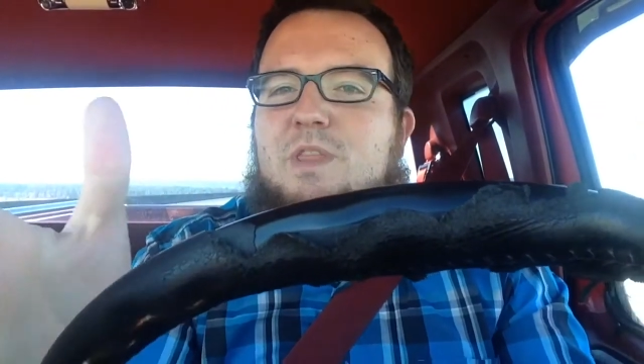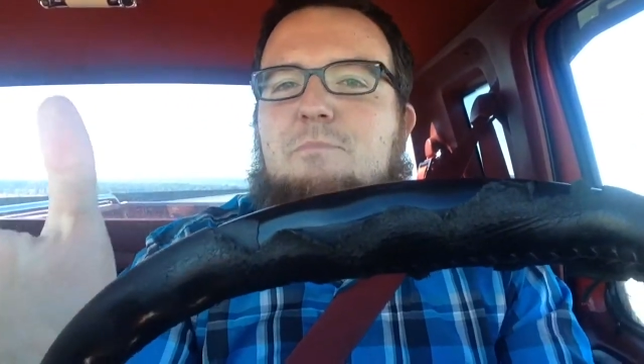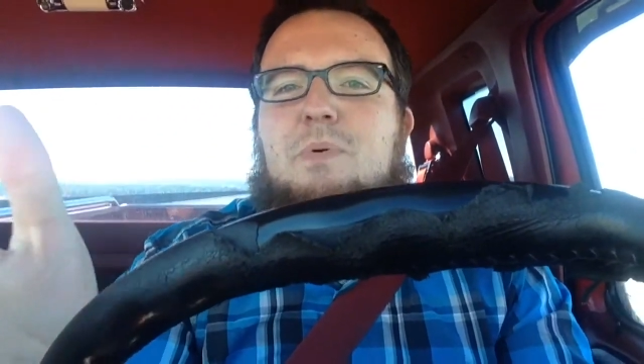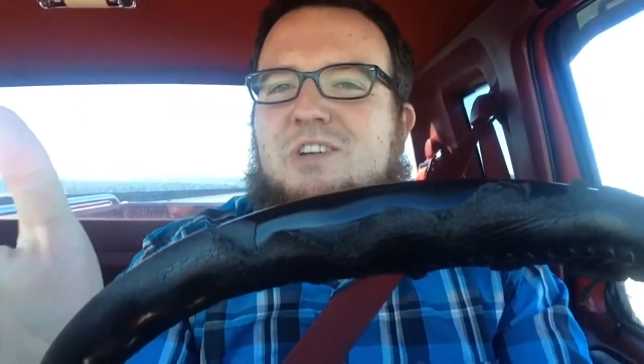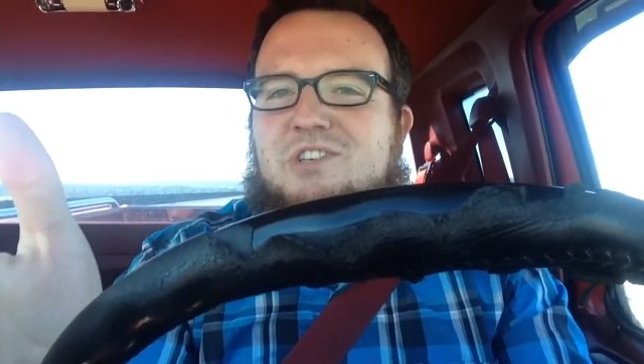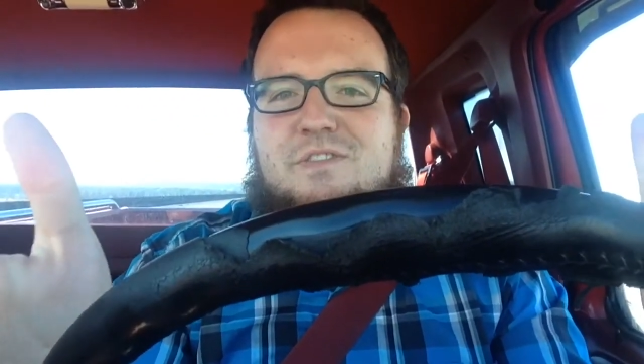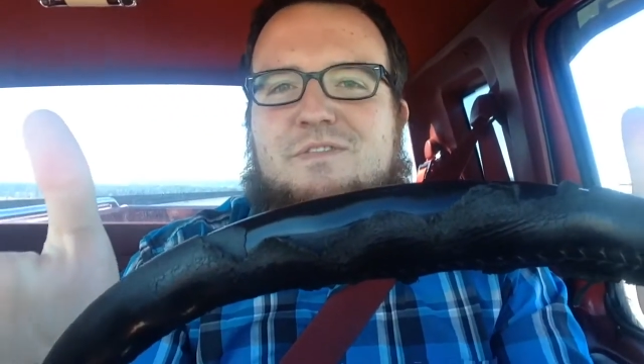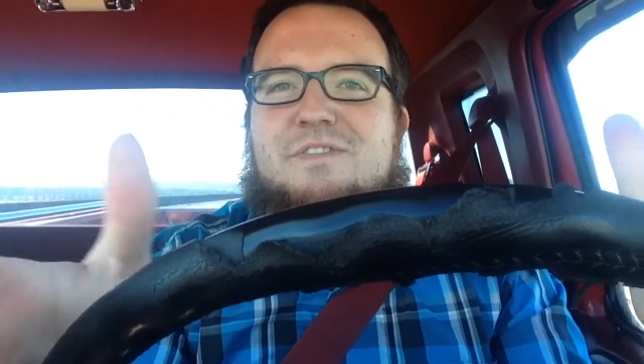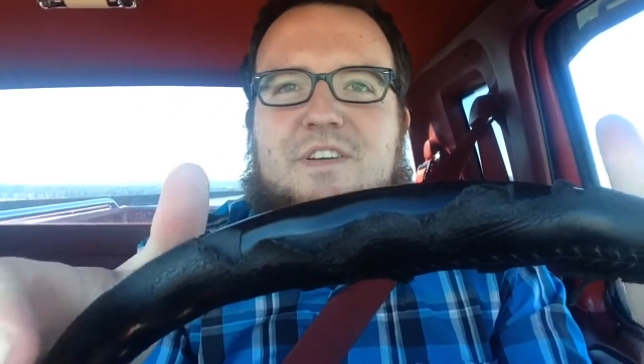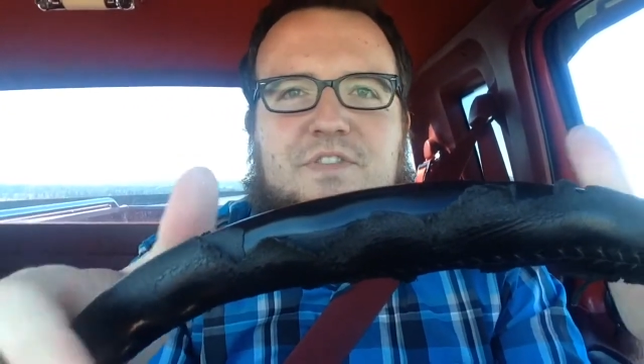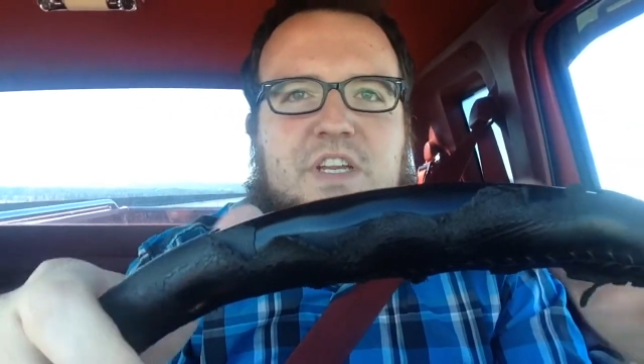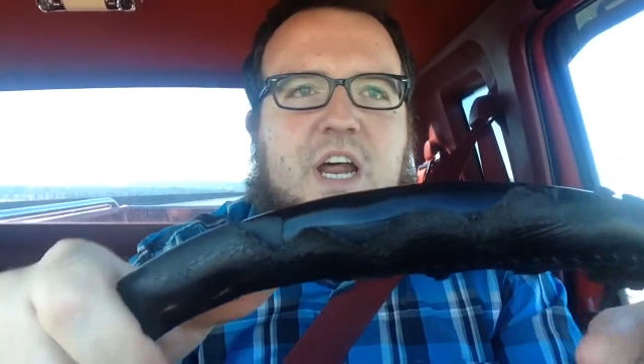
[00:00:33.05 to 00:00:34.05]
a budget of
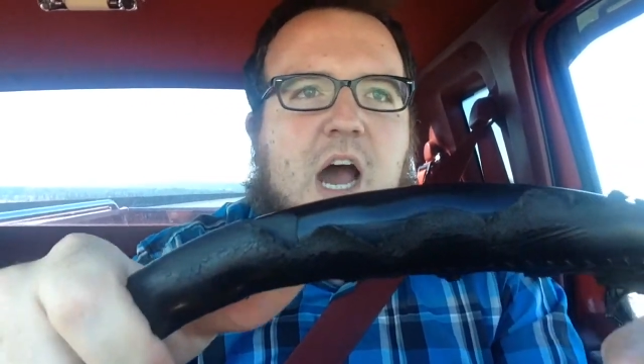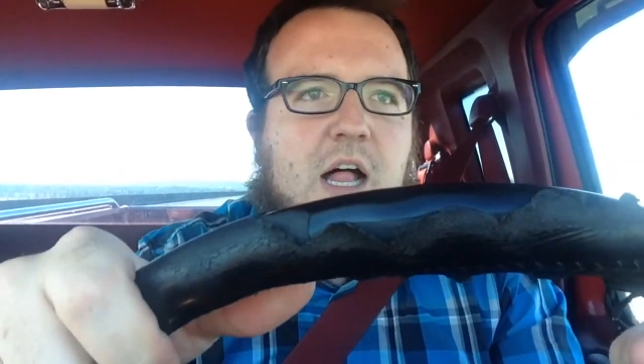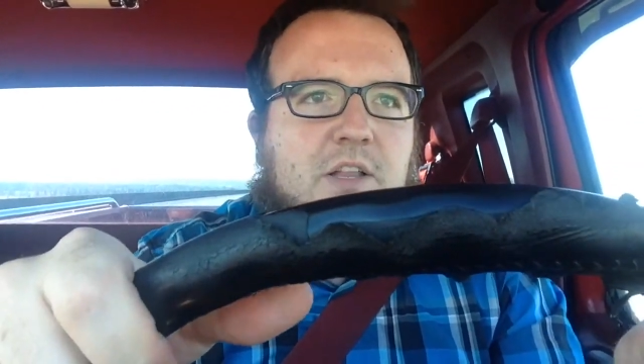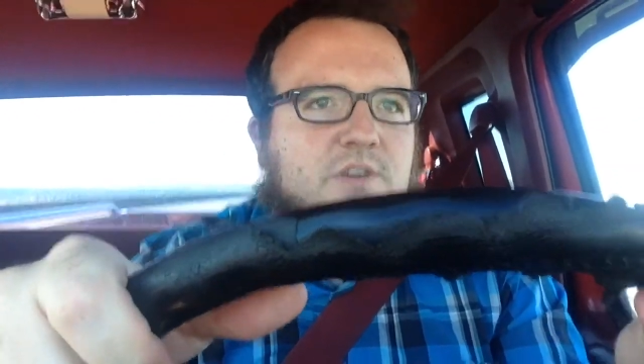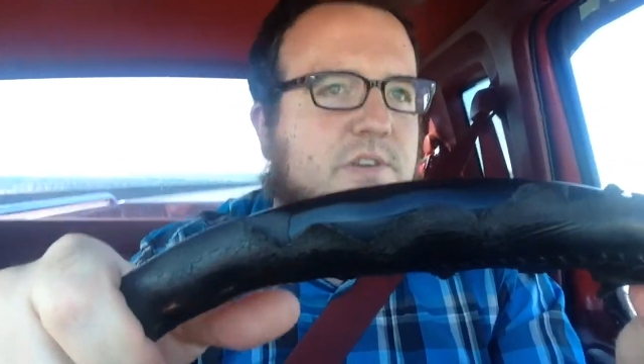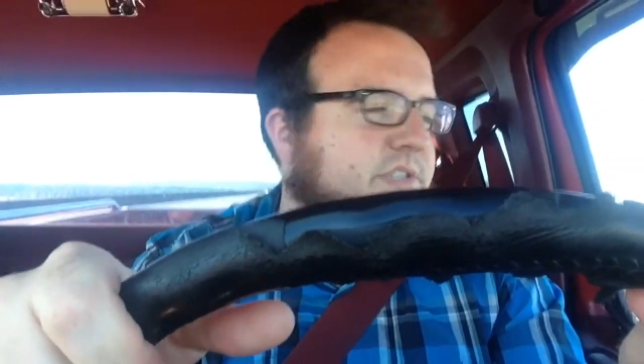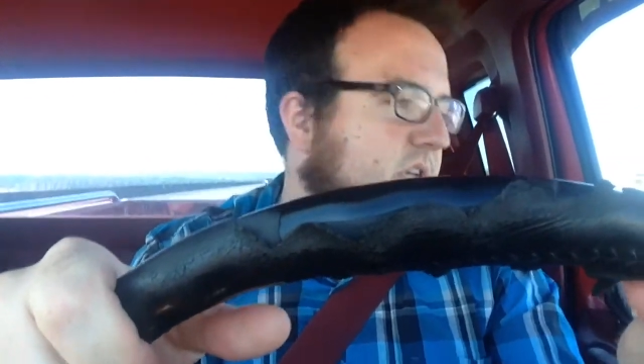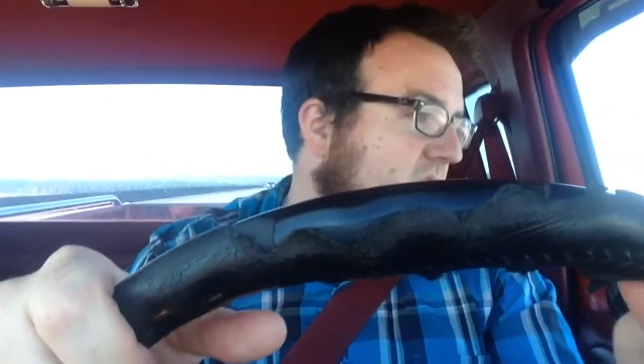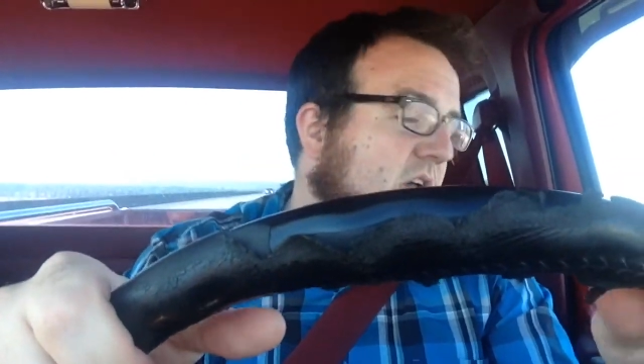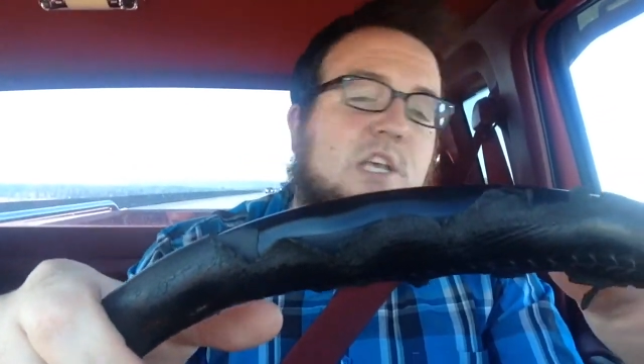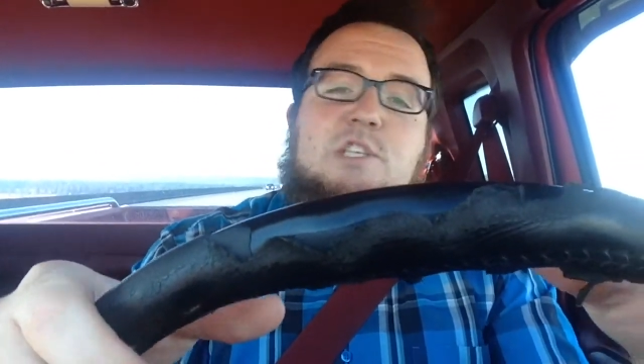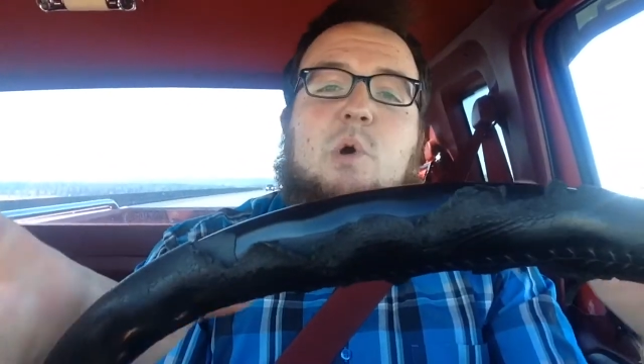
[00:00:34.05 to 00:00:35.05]
$50.